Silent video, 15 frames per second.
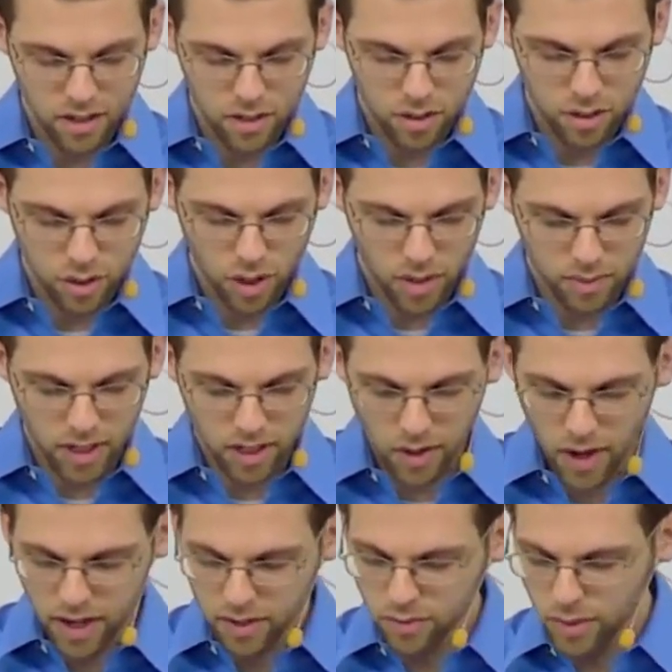So, I'm going to go
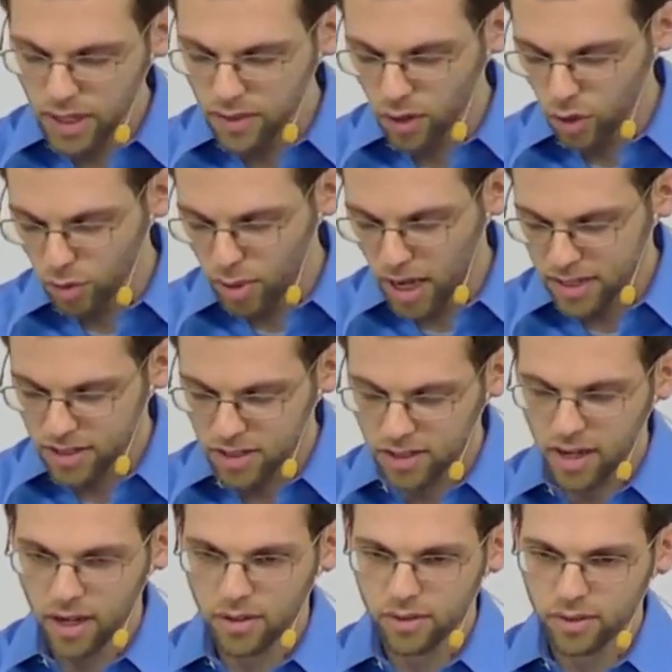ahead and read the whole passage
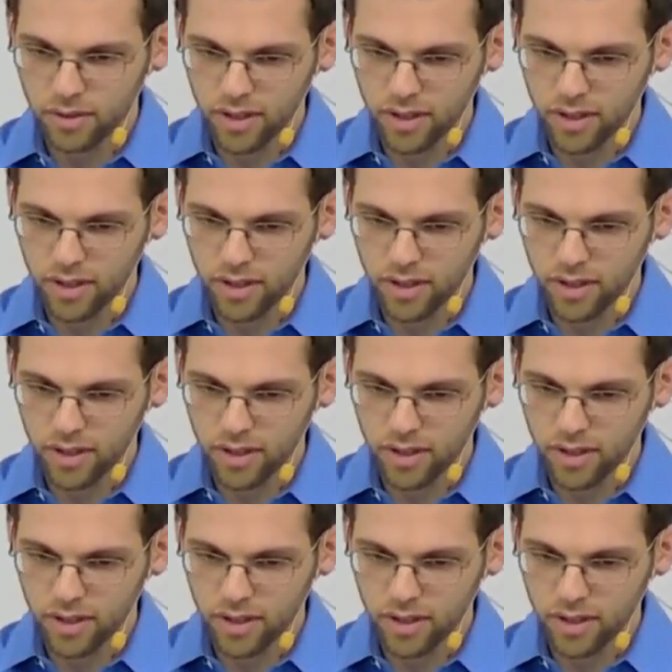now.